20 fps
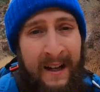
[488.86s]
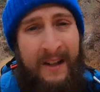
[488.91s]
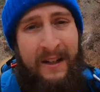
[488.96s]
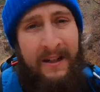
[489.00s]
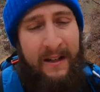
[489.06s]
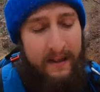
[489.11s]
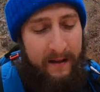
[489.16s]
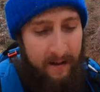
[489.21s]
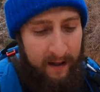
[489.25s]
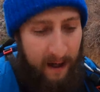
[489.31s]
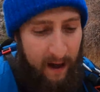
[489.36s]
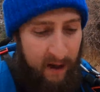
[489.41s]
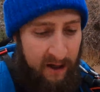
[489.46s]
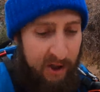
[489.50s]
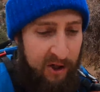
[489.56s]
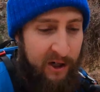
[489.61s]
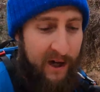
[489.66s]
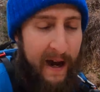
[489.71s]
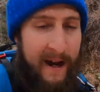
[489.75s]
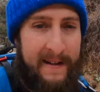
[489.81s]
just
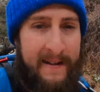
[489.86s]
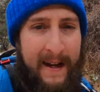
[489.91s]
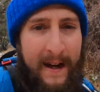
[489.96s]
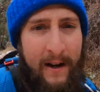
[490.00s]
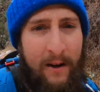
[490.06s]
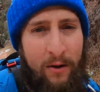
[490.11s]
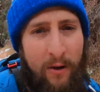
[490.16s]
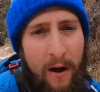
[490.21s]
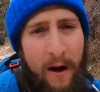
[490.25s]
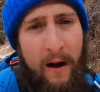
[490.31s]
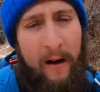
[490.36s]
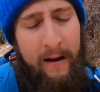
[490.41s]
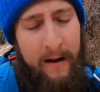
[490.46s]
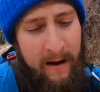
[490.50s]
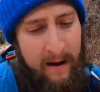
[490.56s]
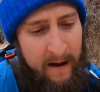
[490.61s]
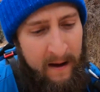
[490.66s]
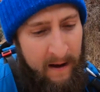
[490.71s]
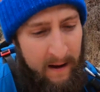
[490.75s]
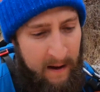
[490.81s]
shy of 10 o'clock
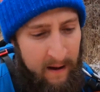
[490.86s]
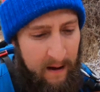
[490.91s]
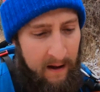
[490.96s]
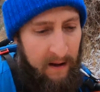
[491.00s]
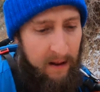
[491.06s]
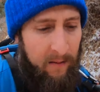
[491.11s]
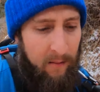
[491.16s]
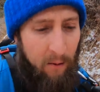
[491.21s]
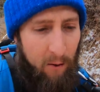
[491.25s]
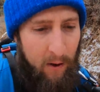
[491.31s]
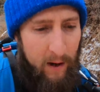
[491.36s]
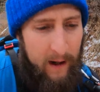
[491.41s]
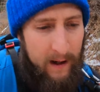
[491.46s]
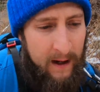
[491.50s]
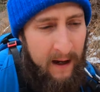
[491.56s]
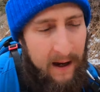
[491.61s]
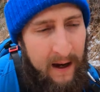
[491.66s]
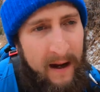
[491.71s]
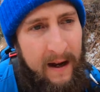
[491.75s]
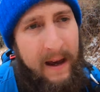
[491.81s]
in the
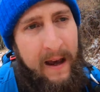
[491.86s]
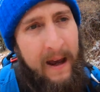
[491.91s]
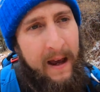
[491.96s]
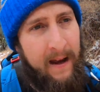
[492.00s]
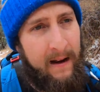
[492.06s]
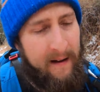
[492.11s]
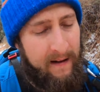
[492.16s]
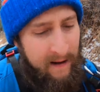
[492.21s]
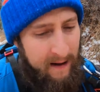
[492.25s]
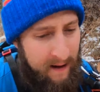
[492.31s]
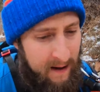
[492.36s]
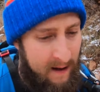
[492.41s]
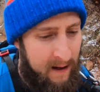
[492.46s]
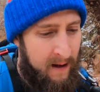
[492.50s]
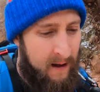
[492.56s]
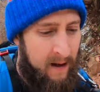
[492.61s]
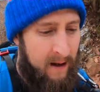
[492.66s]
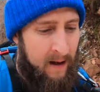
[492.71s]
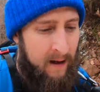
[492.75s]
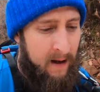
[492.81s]
morning, and
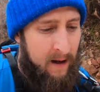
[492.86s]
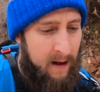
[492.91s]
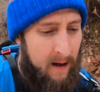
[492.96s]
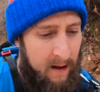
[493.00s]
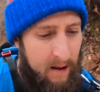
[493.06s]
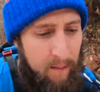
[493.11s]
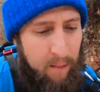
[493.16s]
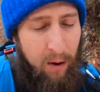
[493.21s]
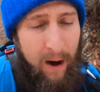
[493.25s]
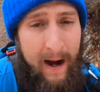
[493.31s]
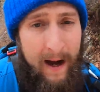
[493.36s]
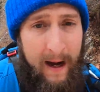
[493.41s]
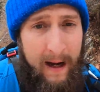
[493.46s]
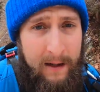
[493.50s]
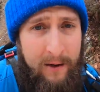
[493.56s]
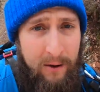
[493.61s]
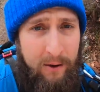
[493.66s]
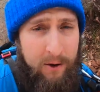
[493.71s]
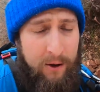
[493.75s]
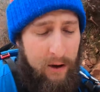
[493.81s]
the Bright
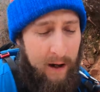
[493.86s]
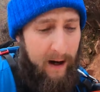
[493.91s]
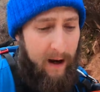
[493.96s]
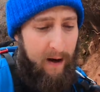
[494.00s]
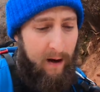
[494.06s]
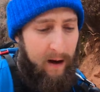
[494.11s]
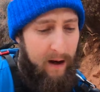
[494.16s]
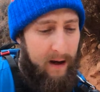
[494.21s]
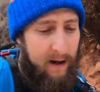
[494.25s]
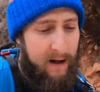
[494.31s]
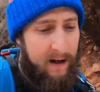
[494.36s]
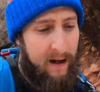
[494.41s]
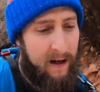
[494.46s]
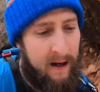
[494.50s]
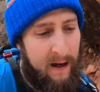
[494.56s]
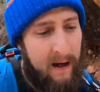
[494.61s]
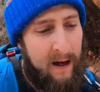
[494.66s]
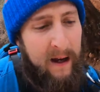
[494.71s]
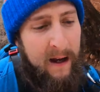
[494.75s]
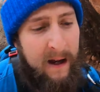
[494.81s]
Angel Trail
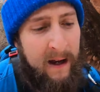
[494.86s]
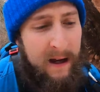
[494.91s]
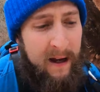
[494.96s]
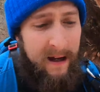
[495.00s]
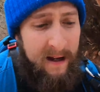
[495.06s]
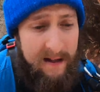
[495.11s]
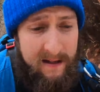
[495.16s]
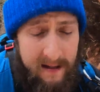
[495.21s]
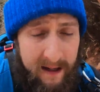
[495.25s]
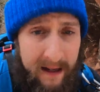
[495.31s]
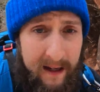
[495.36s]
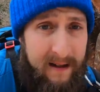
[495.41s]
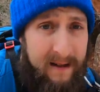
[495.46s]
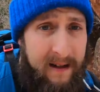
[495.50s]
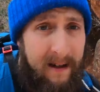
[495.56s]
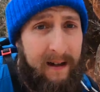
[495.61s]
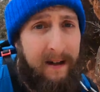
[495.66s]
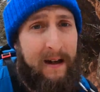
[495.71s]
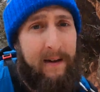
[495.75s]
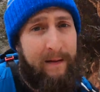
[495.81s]
is getting
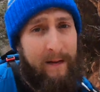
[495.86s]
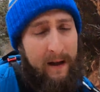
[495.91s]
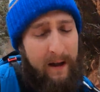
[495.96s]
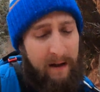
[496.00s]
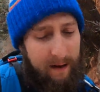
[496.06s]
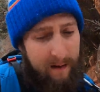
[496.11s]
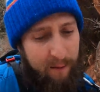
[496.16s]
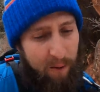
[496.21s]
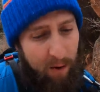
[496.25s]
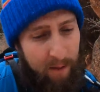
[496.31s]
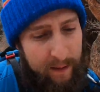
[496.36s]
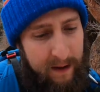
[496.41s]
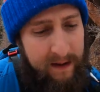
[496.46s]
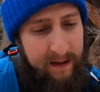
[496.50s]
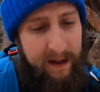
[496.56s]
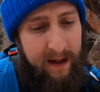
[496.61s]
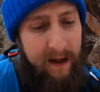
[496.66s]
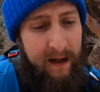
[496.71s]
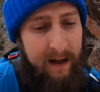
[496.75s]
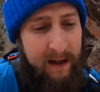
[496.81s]
significantly more
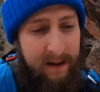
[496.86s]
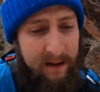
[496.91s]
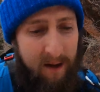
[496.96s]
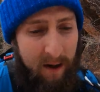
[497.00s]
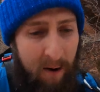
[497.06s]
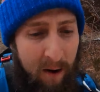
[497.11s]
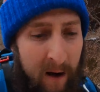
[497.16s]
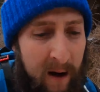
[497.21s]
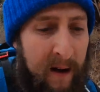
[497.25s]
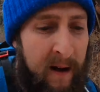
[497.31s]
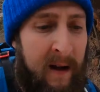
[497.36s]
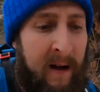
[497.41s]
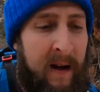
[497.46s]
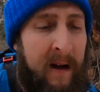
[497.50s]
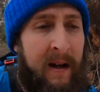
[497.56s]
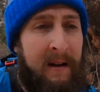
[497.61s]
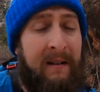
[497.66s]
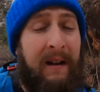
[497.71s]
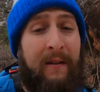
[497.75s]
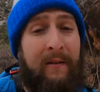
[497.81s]
busy, so
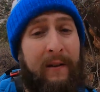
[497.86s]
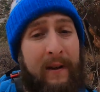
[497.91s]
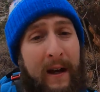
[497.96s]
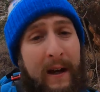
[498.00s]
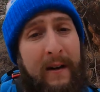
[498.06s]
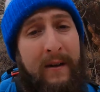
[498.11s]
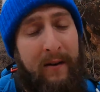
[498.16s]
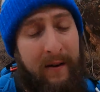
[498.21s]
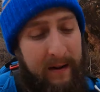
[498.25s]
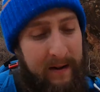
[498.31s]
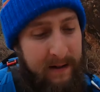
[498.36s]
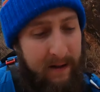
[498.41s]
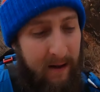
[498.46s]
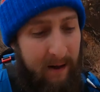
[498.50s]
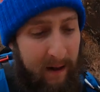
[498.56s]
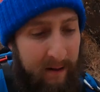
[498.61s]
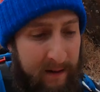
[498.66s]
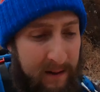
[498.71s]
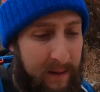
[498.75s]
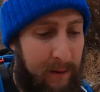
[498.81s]
definitely get an early start
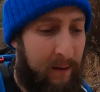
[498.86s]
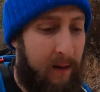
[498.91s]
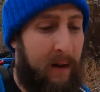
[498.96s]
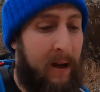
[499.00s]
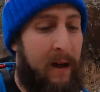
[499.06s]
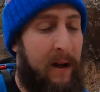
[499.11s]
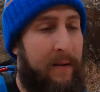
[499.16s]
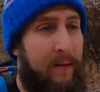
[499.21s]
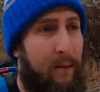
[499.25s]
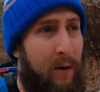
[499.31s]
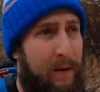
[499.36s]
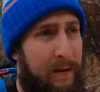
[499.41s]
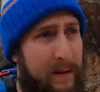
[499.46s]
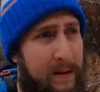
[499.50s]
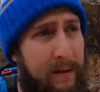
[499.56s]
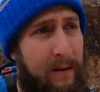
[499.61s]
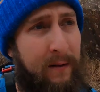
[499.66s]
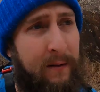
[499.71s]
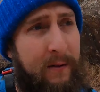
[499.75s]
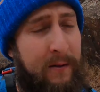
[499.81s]
on this one if you want the
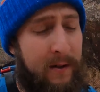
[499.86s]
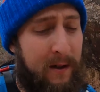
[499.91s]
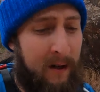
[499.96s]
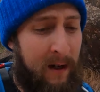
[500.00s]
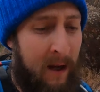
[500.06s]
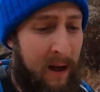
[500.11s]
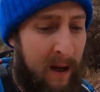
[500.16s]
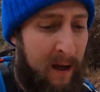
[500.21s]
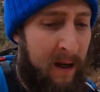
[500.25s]
seclusion.